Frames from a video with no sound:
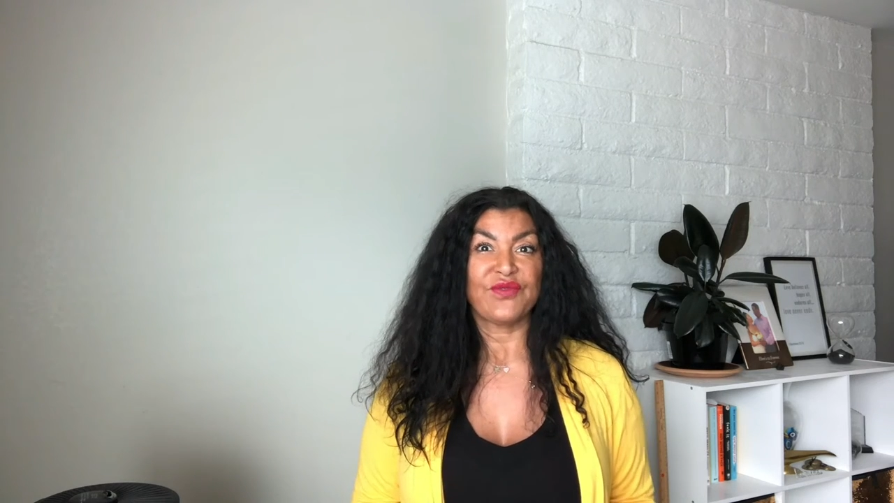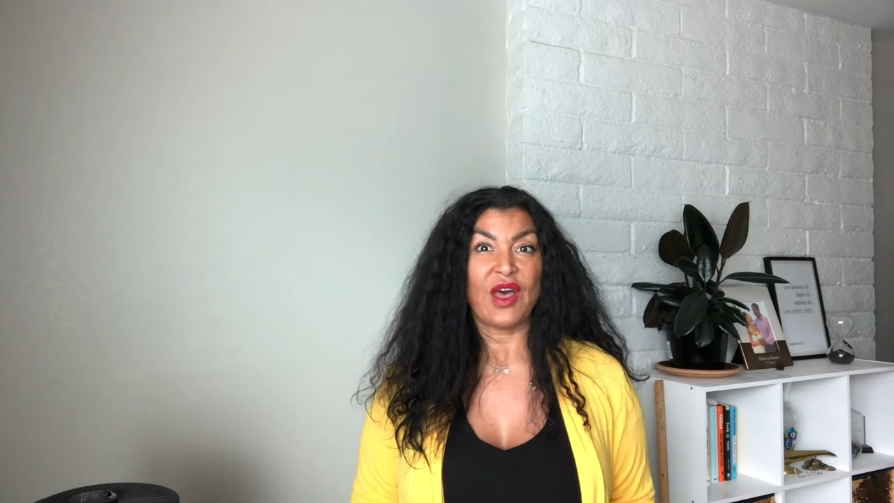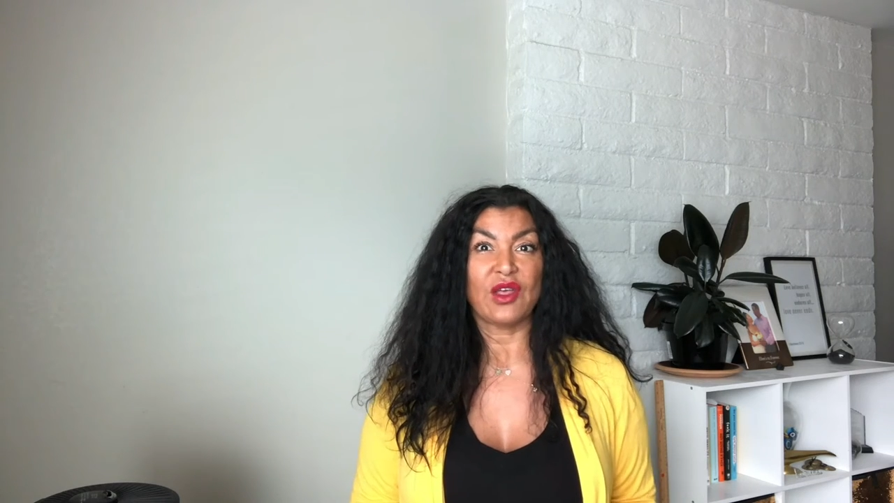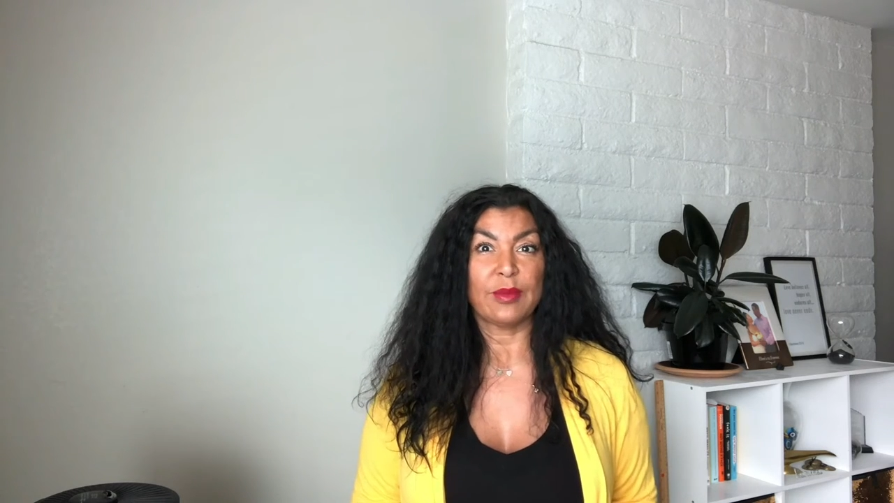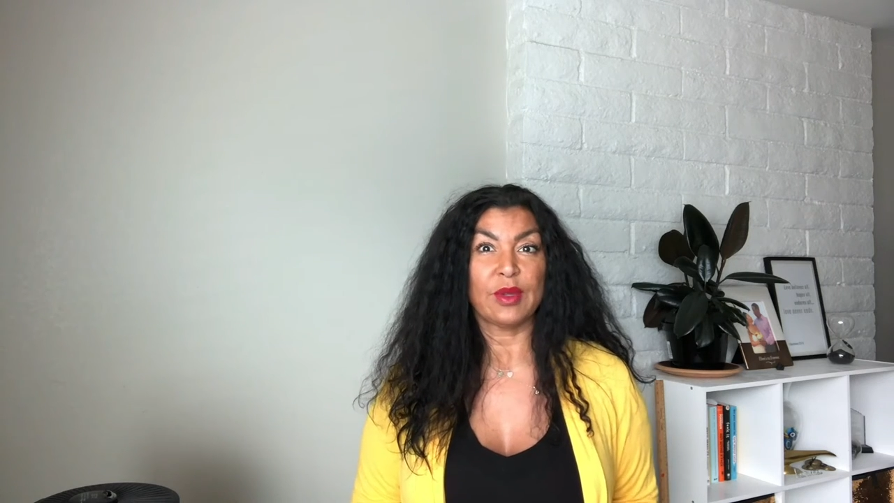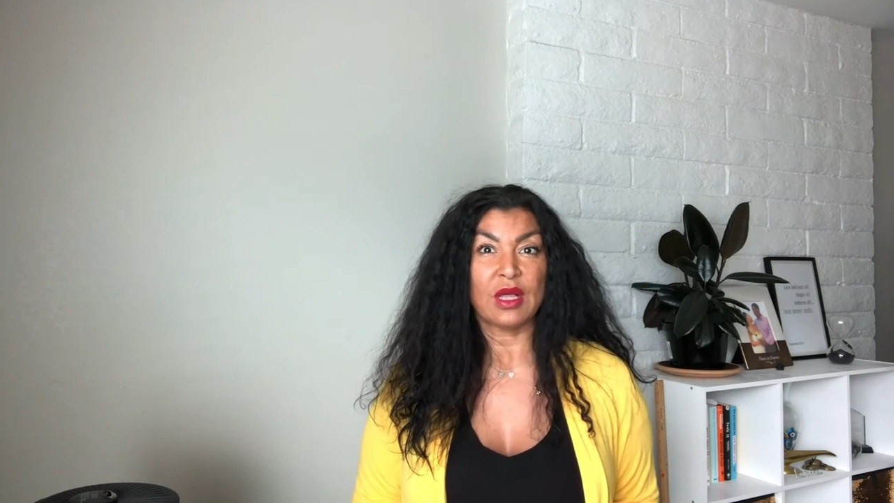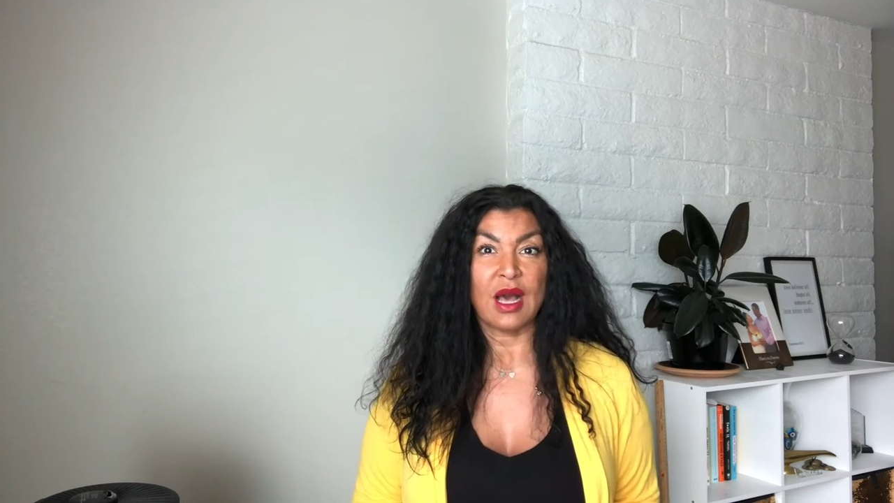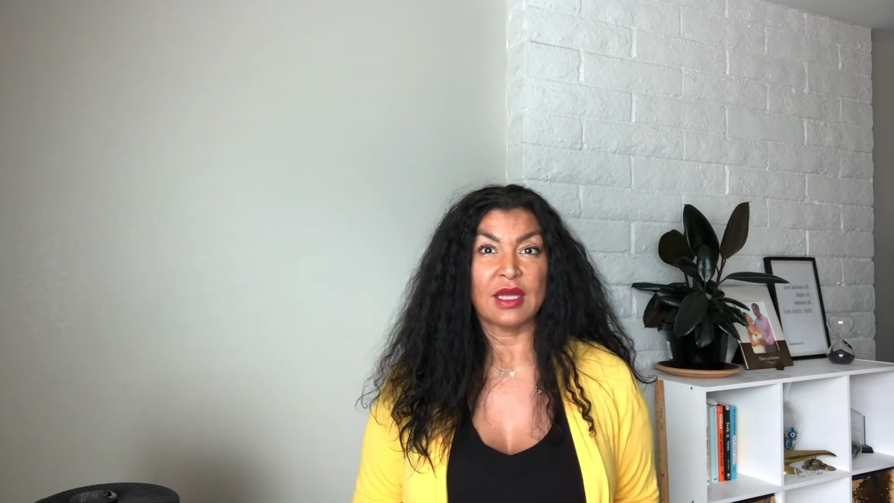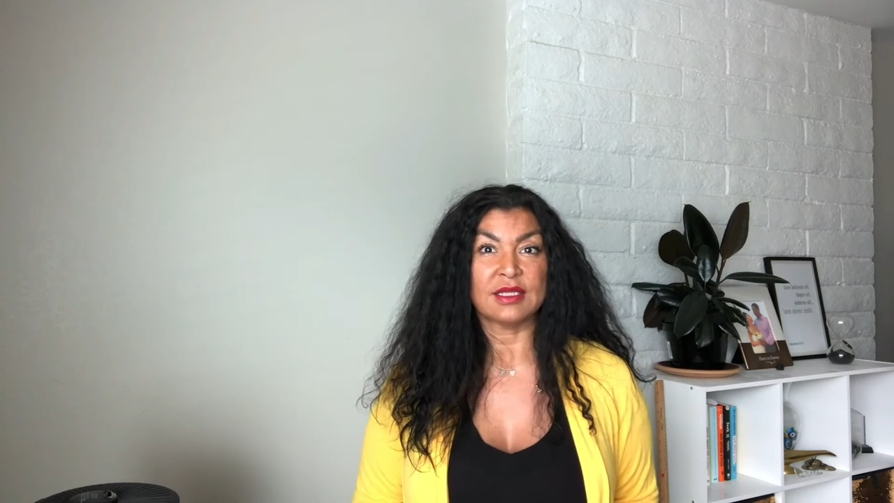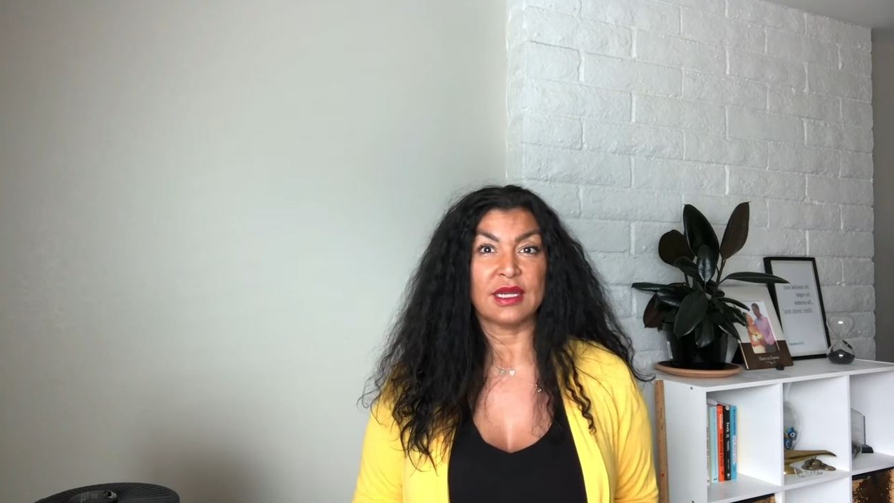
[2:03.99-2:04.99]
valuable
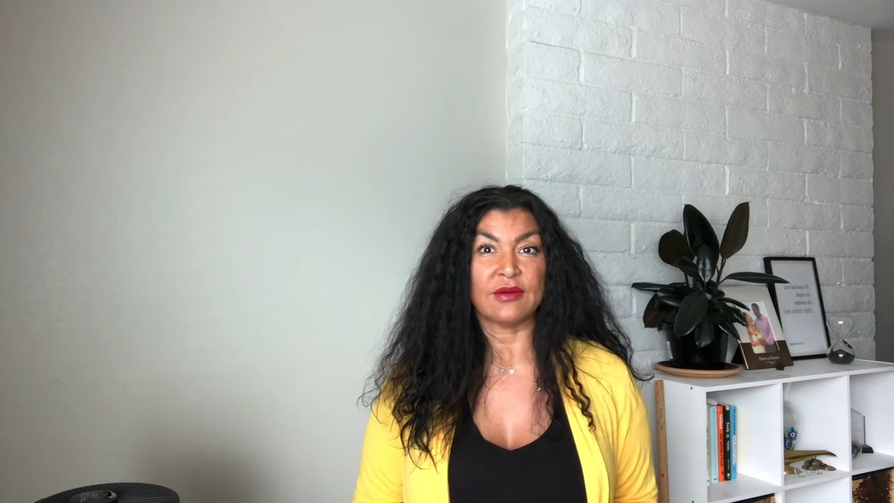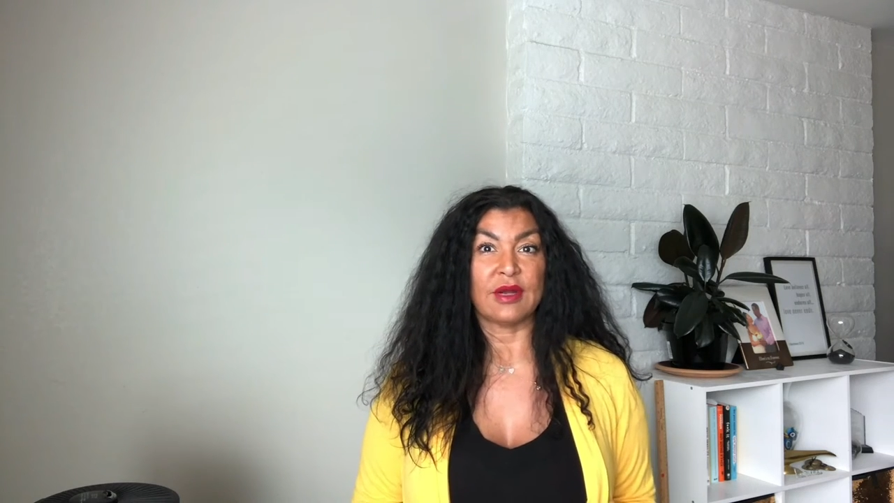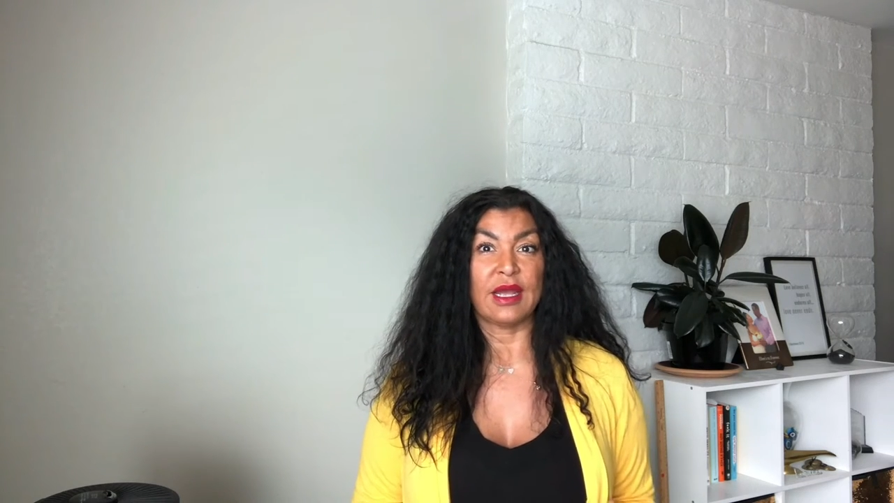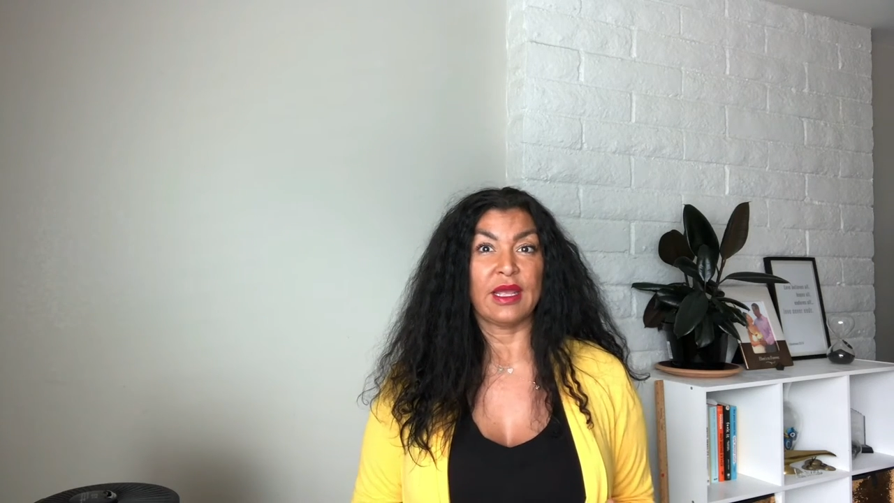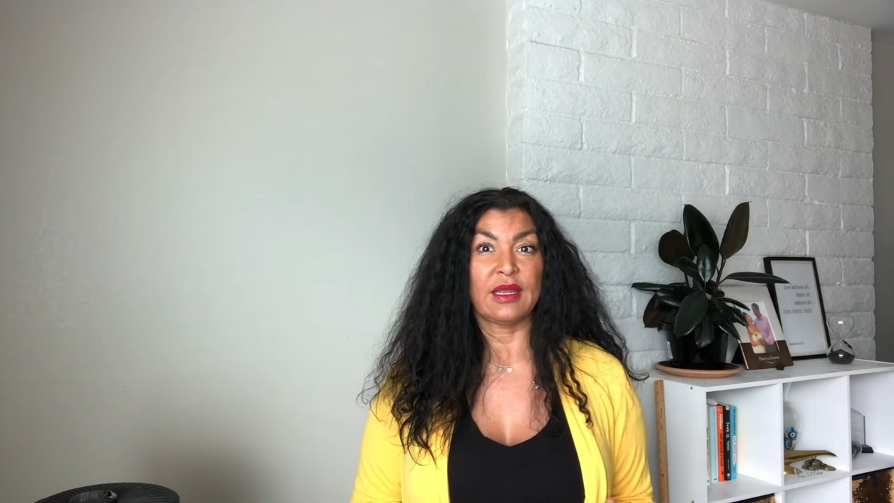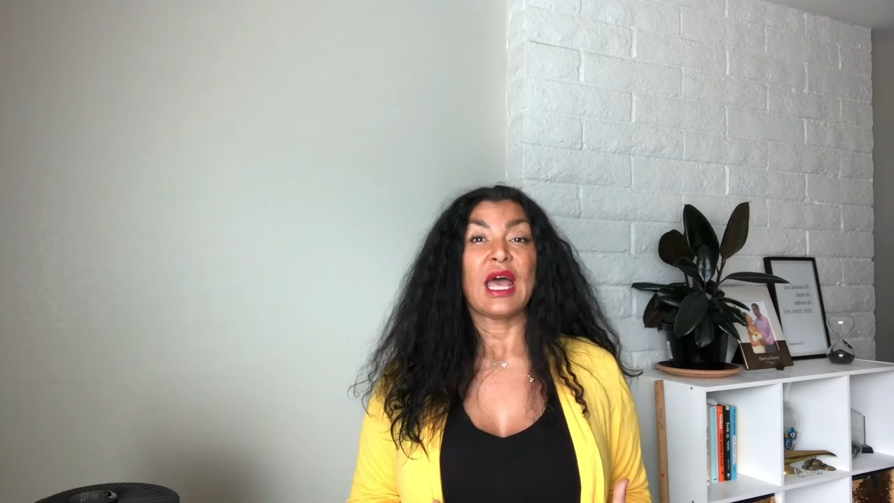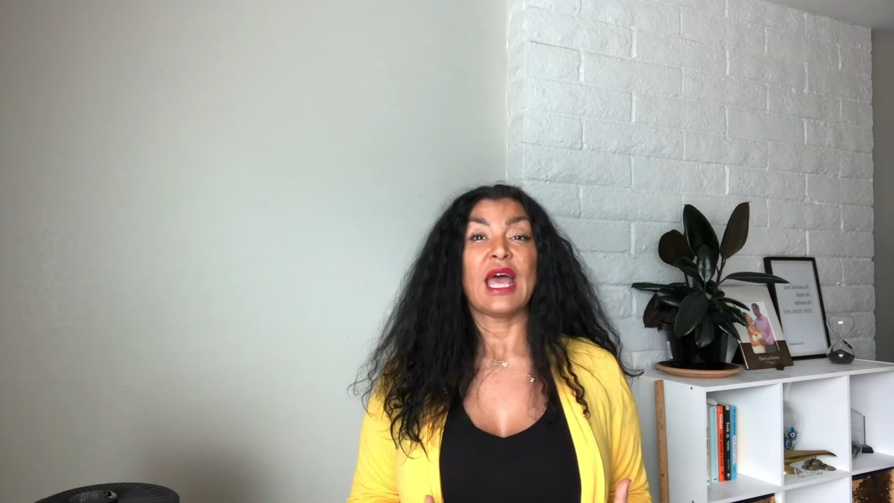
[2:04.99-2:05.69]
content, right?